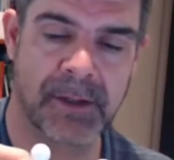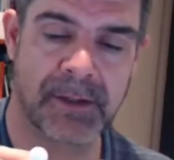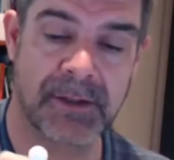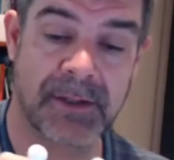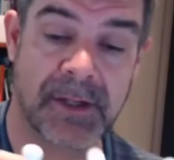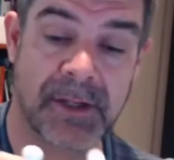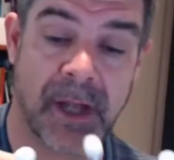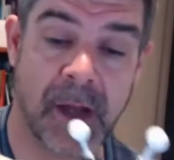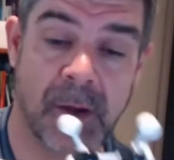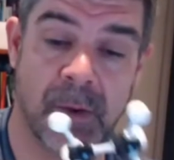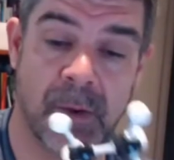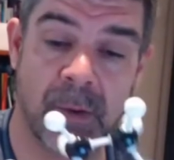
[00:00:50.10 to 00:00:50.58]

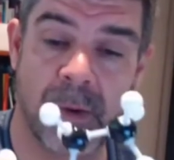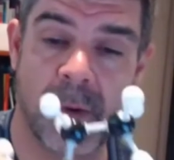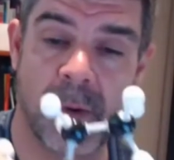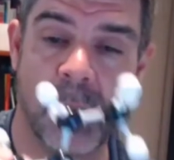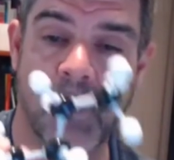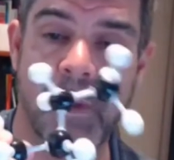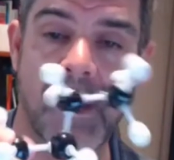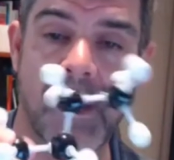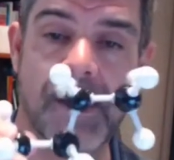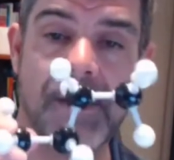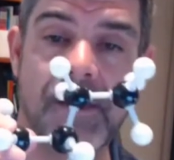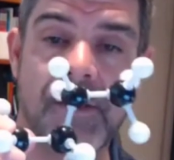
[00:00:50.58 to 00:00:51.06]
So
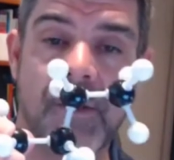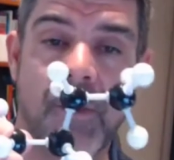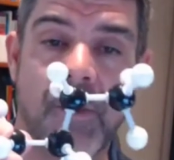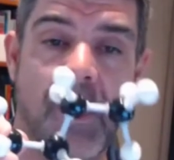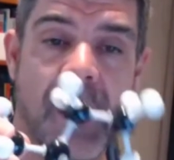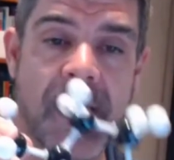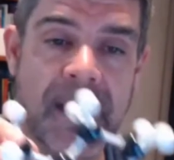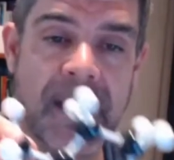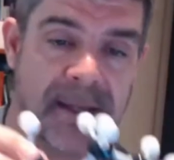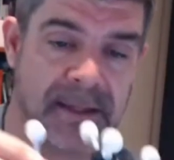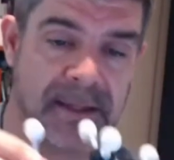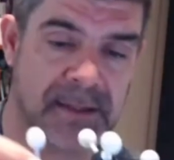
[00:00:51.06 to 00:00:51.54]
one of the
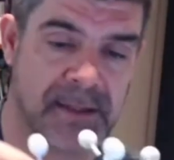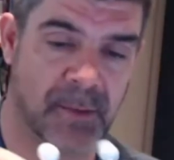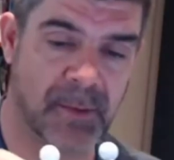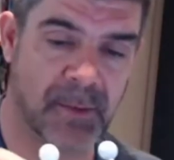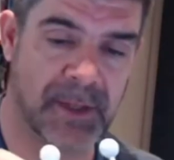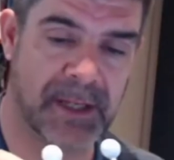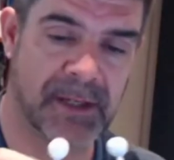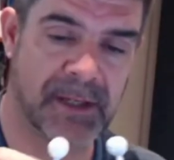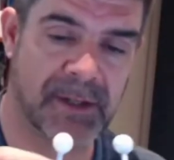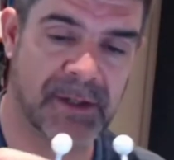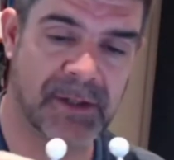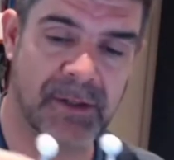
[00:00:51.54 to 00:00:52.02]
ways that
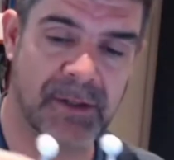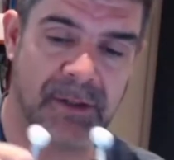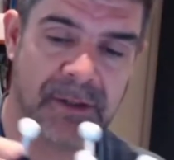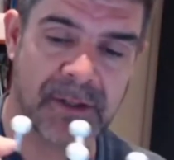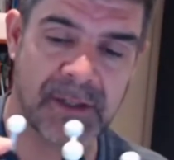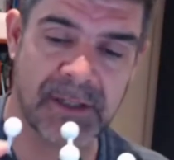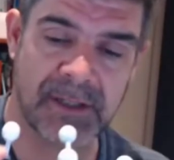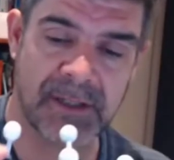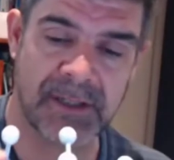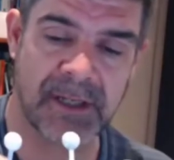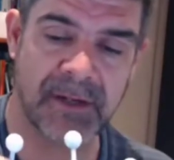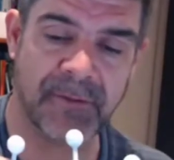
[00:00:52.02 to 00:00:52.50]
we can do
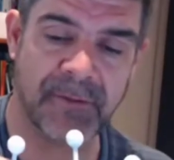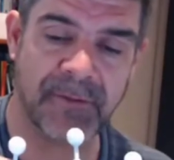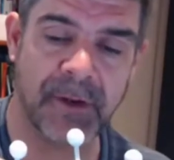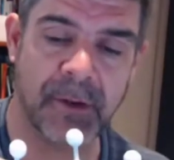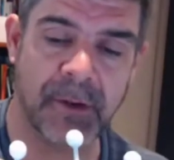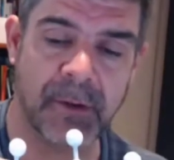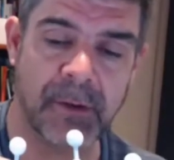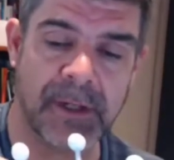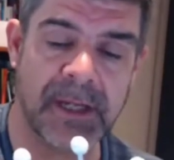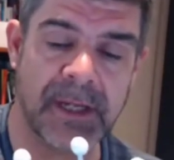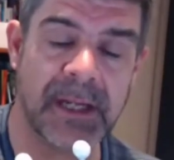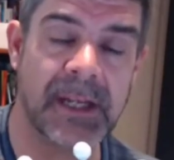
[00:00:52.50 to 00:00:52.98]
this, and if
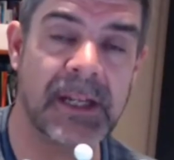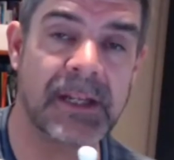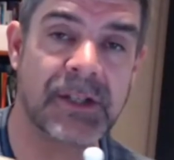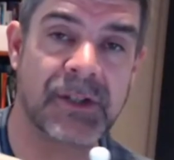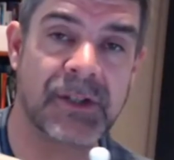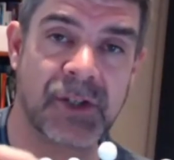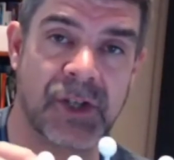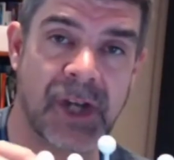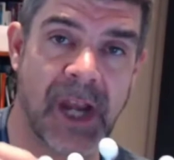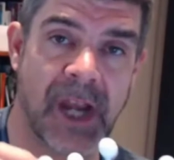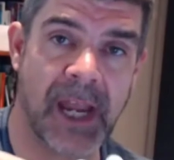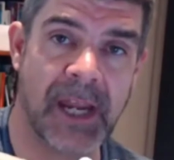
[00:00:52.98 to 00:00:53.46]
you're looking at
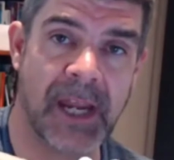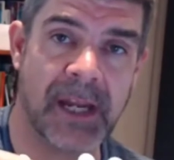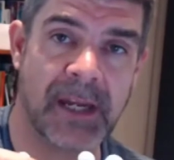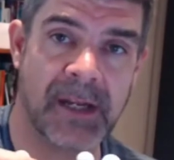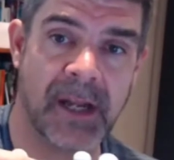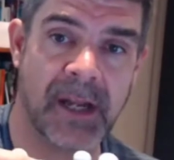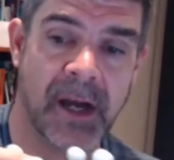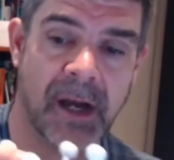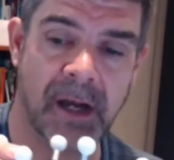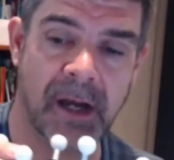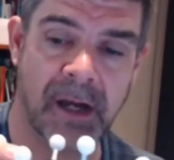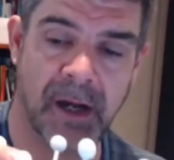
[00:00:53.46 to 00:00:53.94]

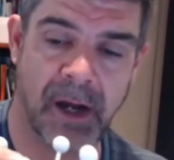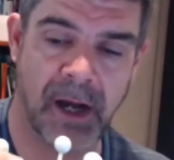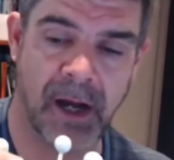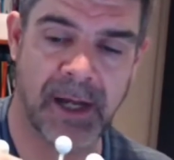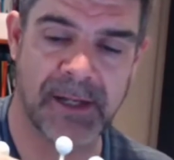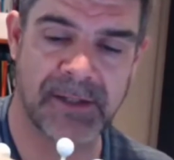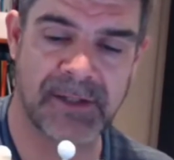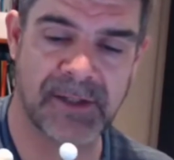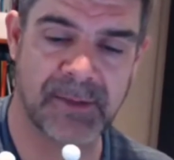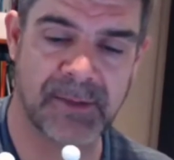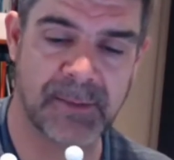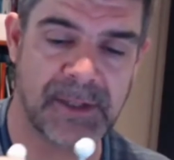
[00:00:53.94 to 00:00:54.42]
chain
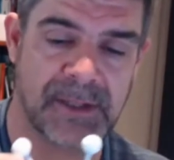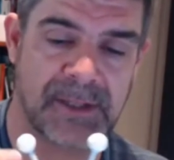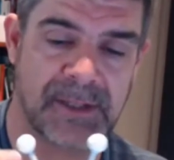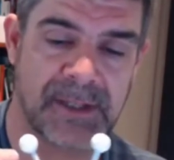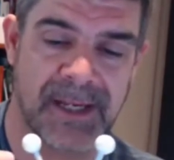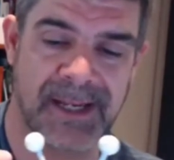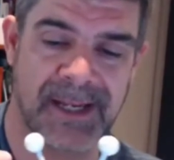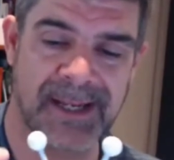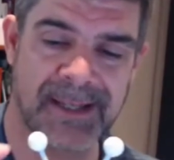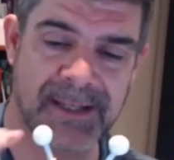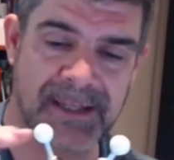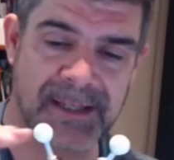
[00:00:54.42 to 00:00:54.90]

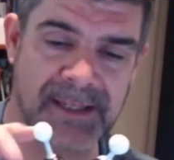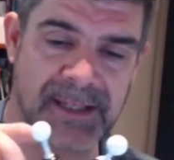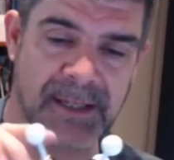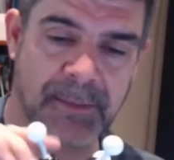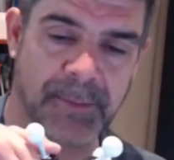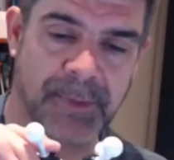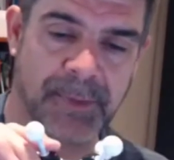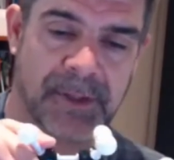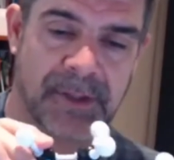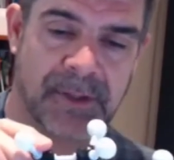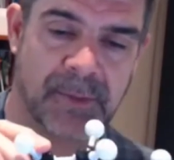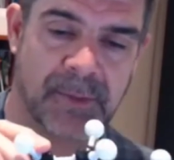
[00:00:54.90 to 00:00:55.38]
isomers, the
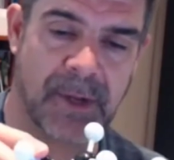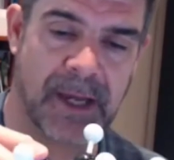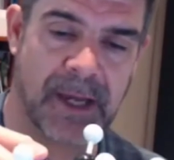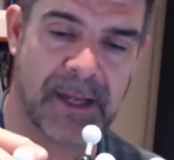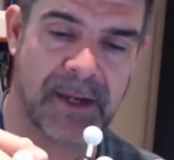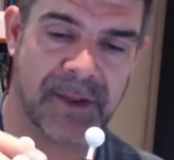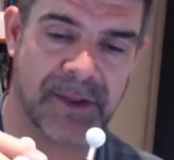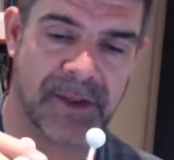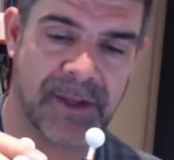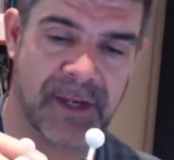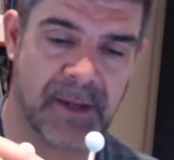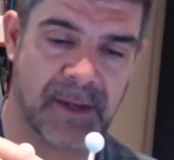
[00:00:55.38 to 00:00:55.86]
simplest way
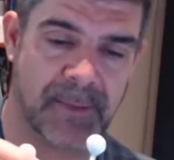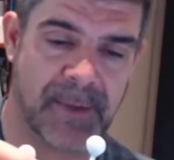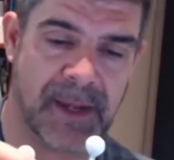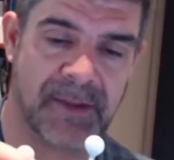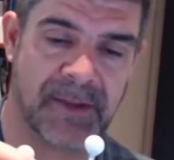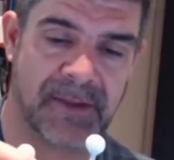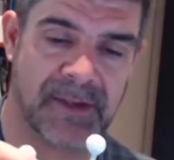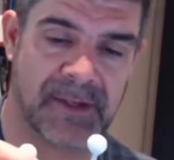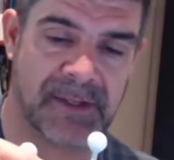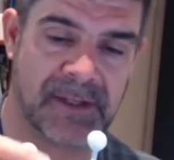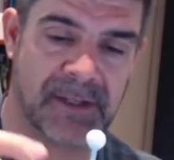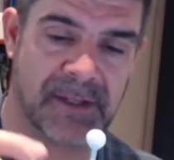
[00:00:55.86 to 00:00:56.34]
to think
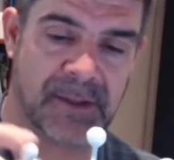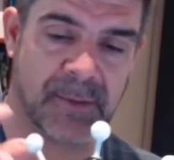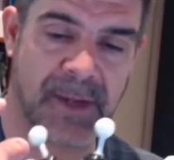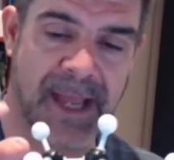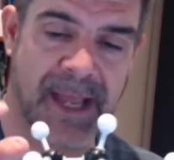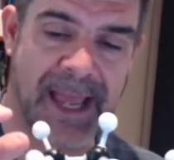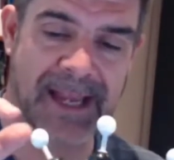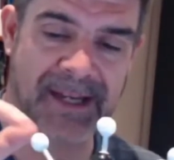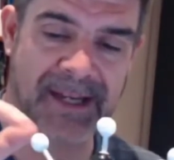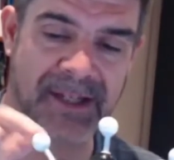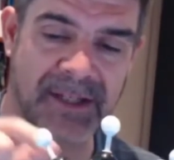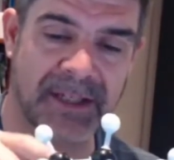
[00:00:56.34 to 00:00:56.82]
about this is
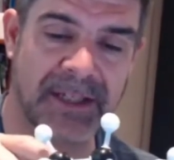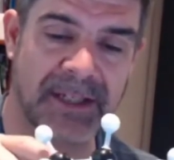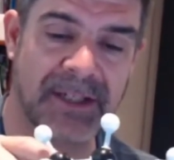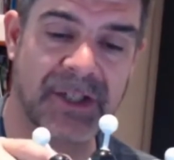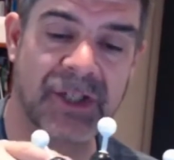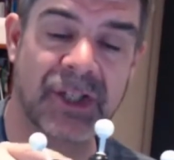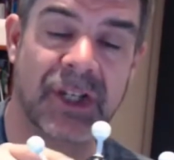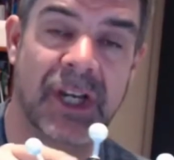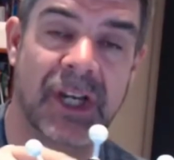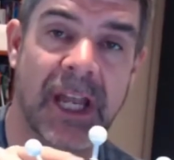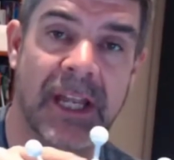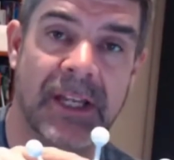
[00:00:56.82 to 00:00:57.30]
we're actually
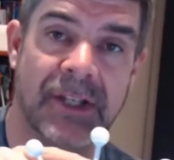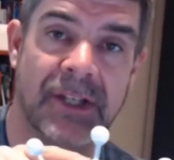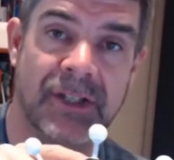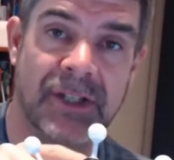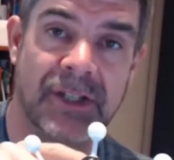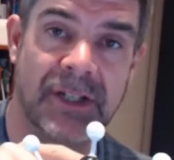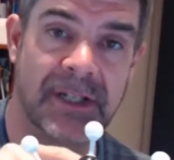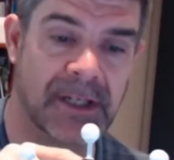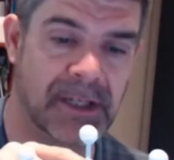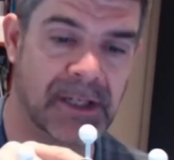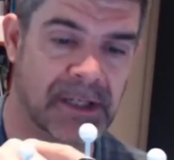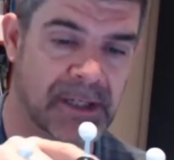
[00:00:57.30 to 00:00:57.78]

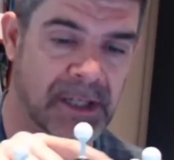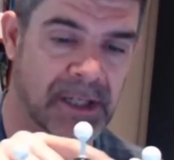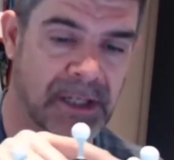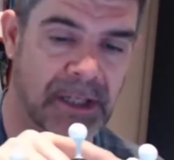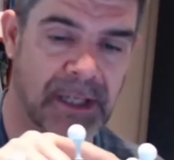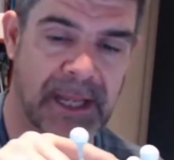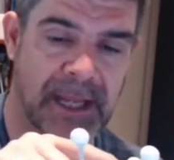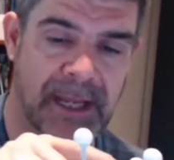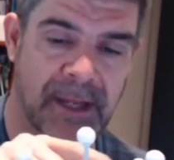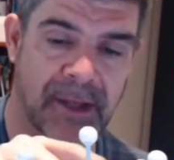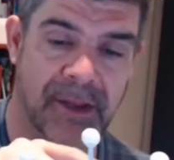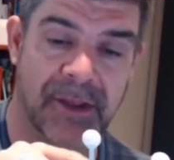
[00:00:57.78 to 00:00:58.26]
changing the
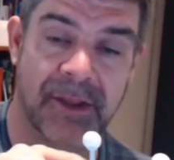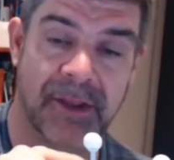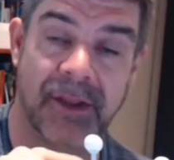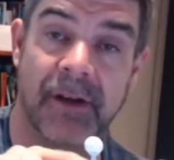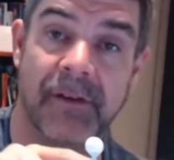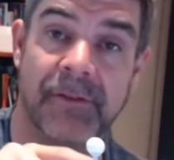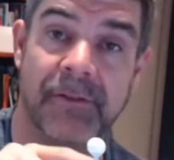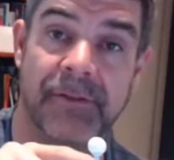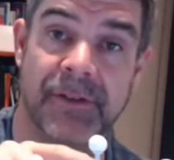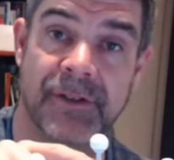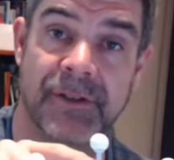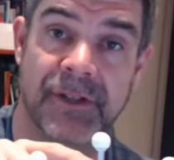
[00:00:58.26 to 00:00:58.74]
length
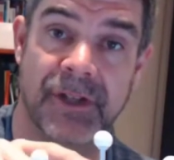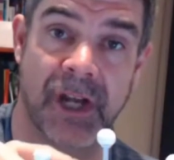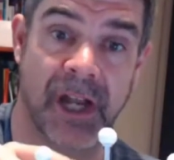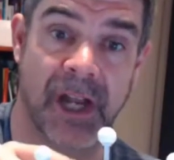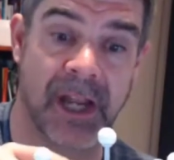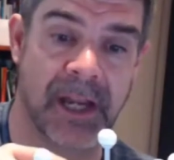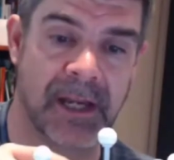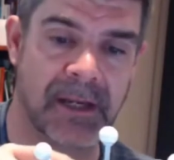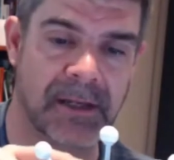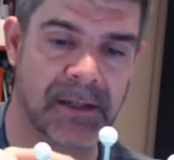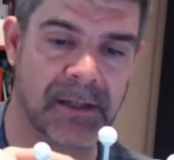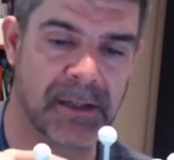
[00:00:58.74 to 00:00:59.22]
of the
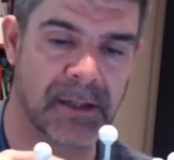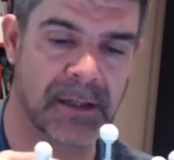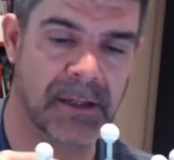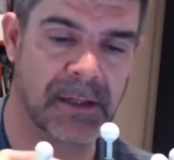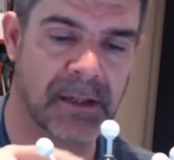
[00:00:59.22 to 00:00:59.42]
chain.